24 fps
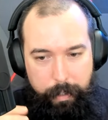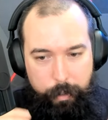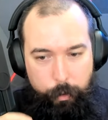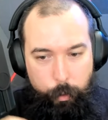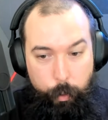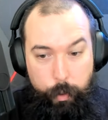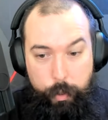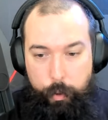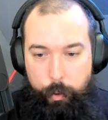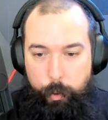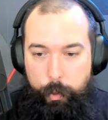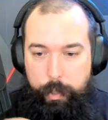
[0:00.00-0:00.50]

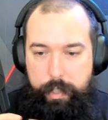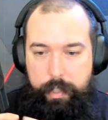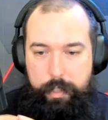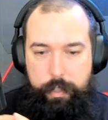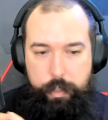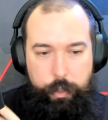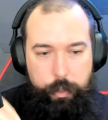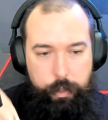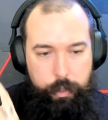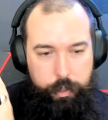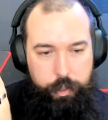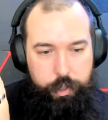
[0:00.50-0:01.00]
or or
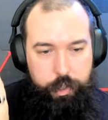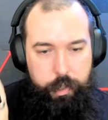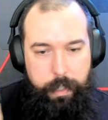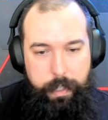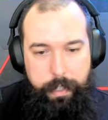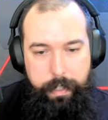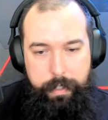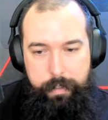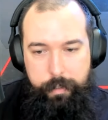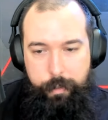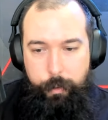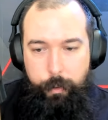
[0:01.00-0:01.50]
search
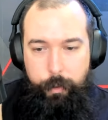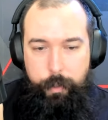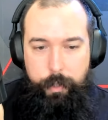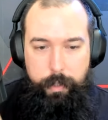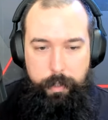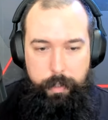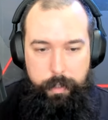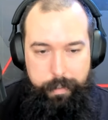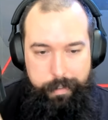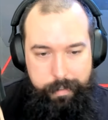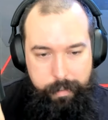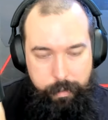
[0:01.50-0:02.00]
right
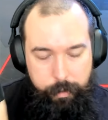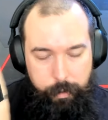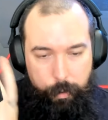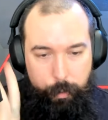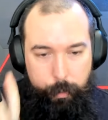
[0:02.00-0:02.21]
google is a